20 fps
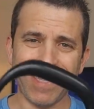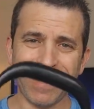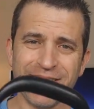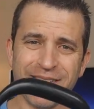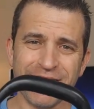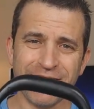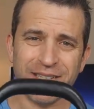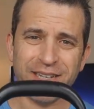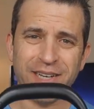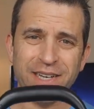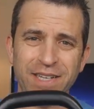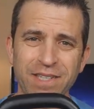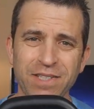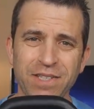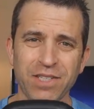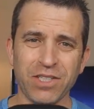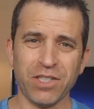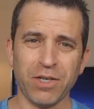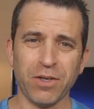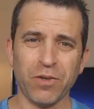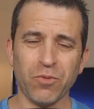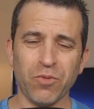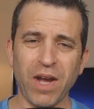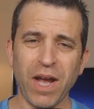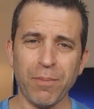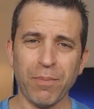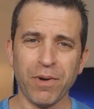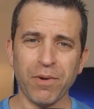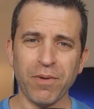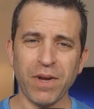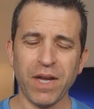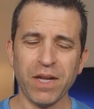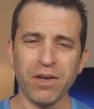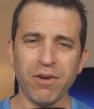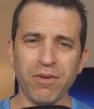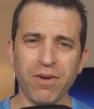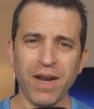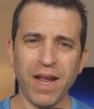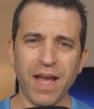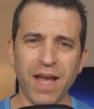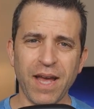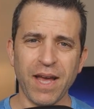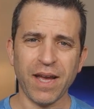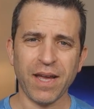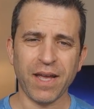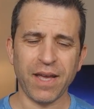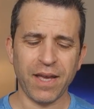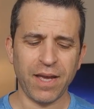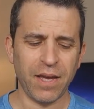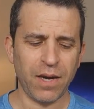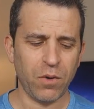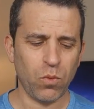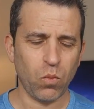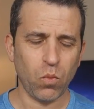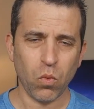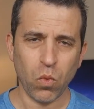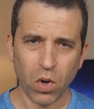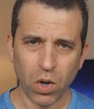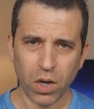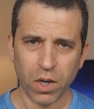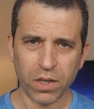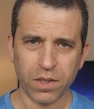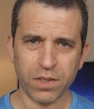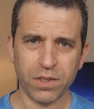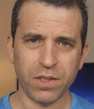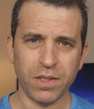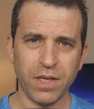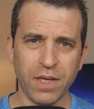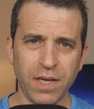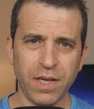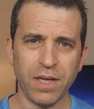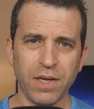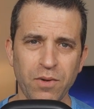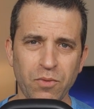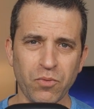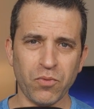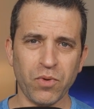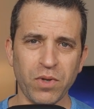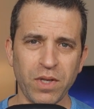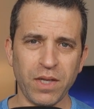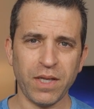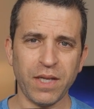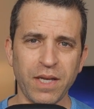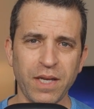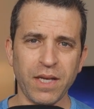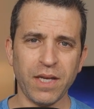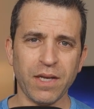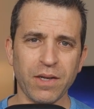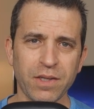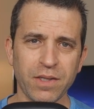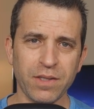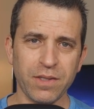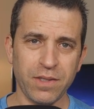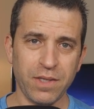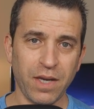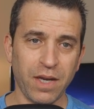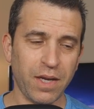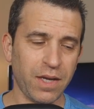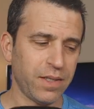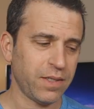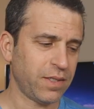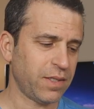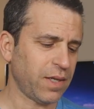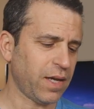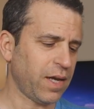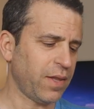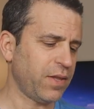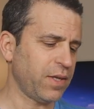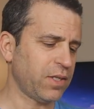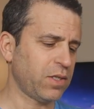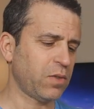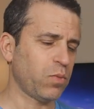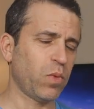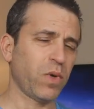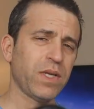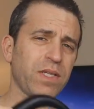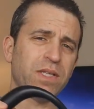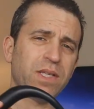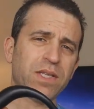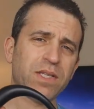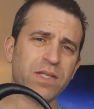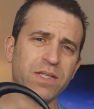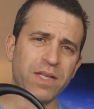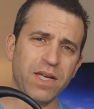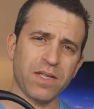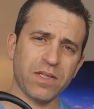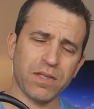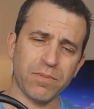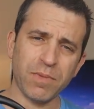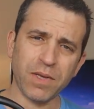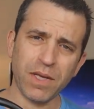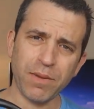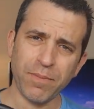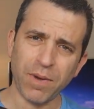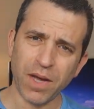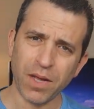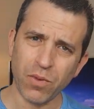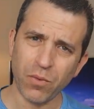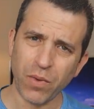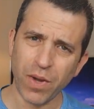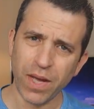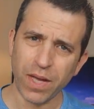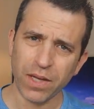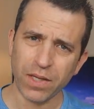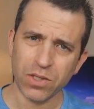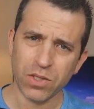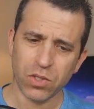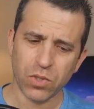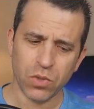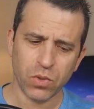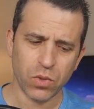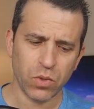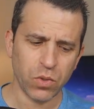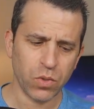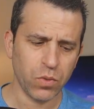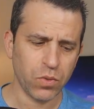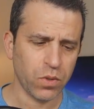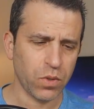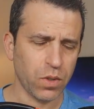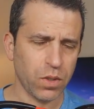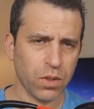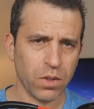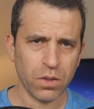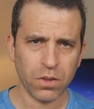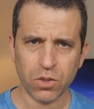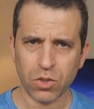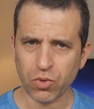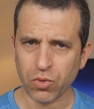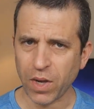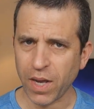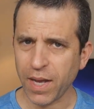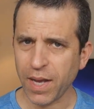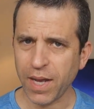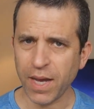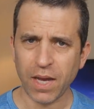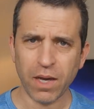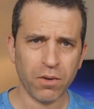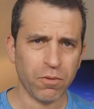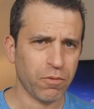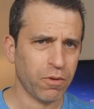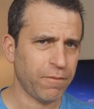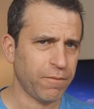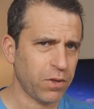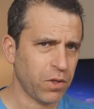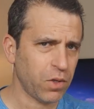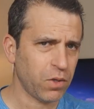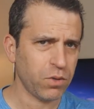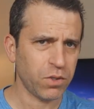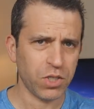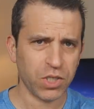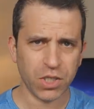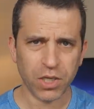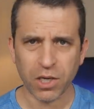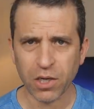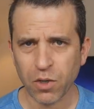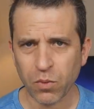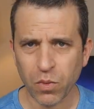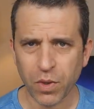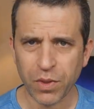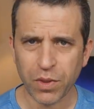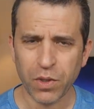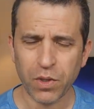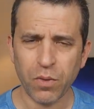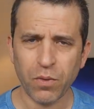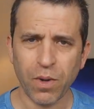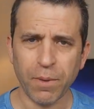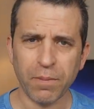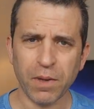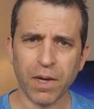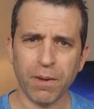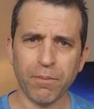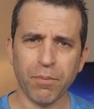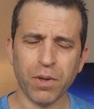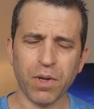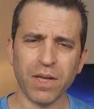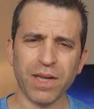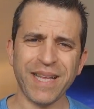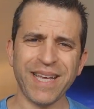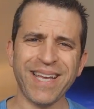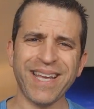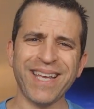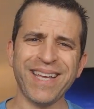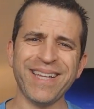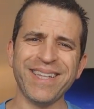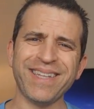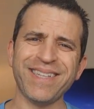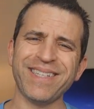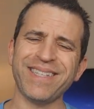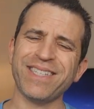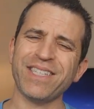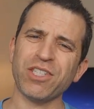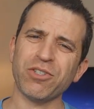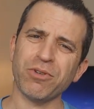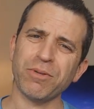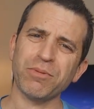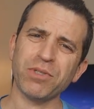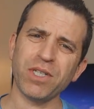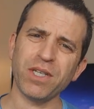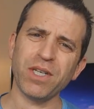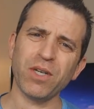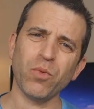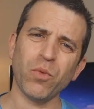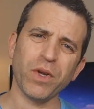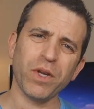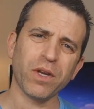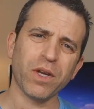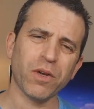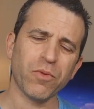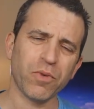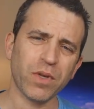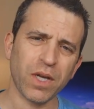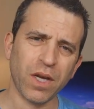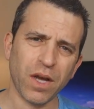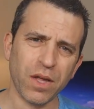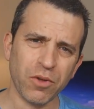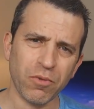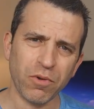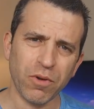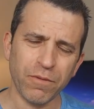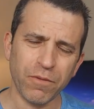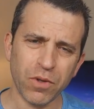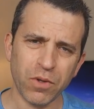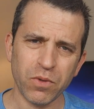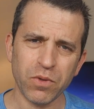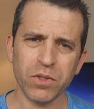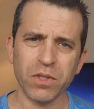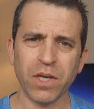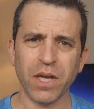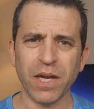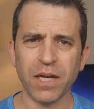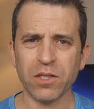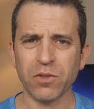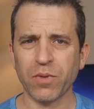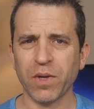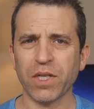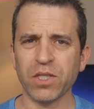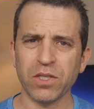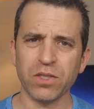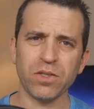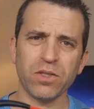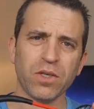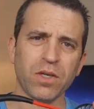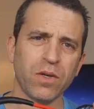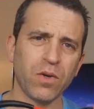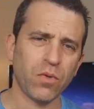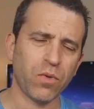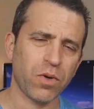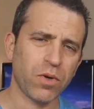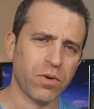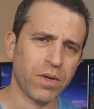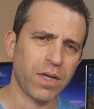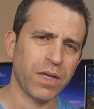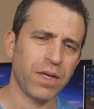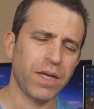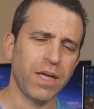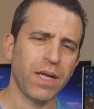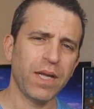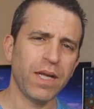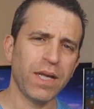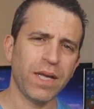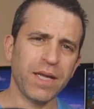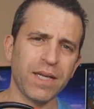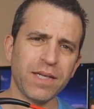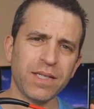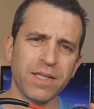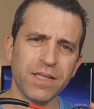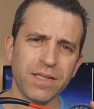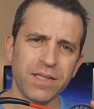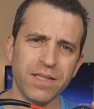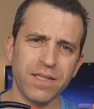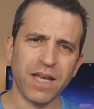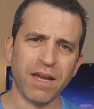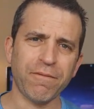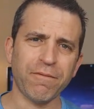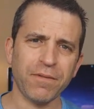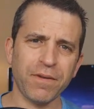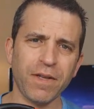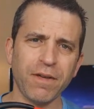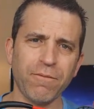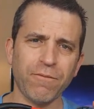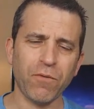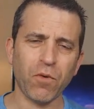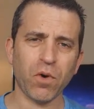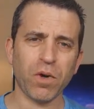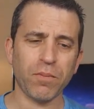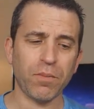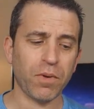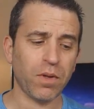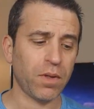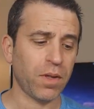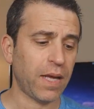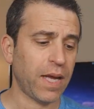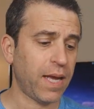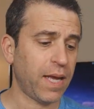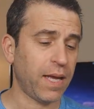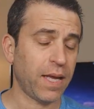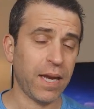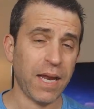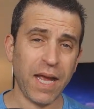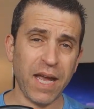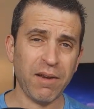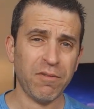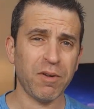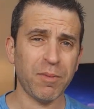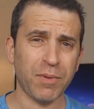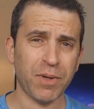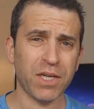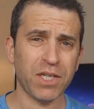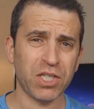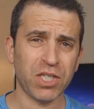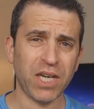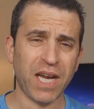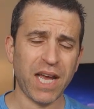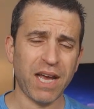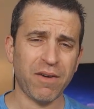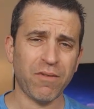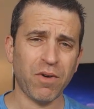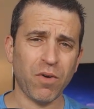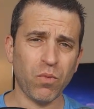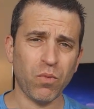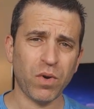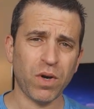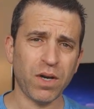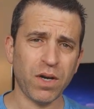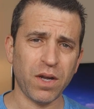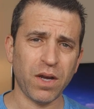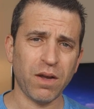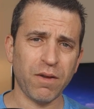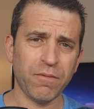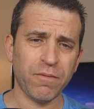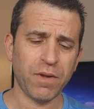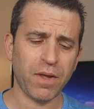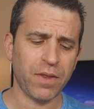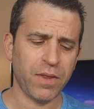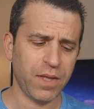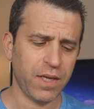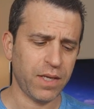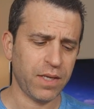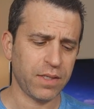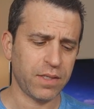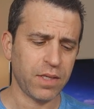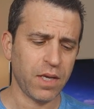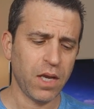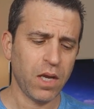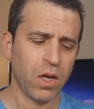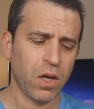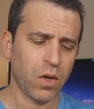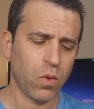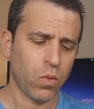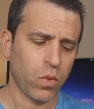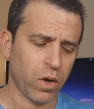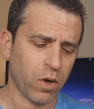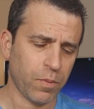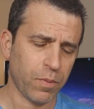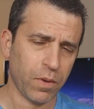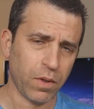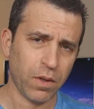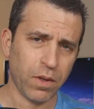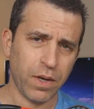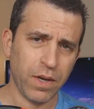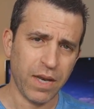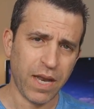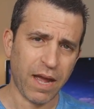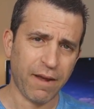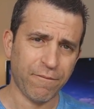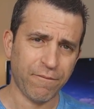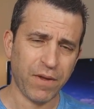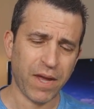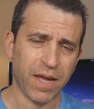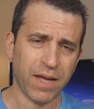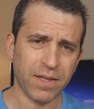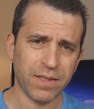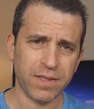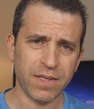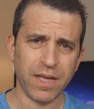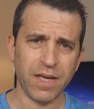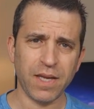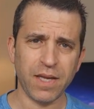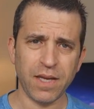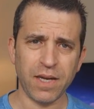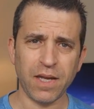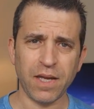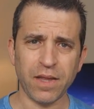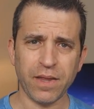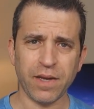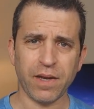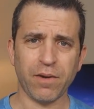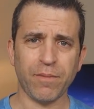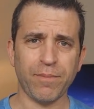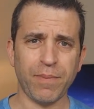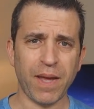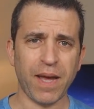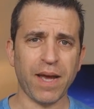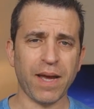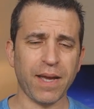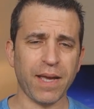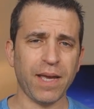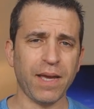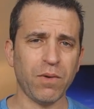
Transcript: This is nice because you wrap it around your neck and it works. It really does. Uh, this was sent to me, by the way, to try out, review, share it with you. I'm gonna put a link in the description where you can read other reviews, you can ask questions, you can order it. It is definitely affordable and everybody should have one of these wearable neck fans in their bag.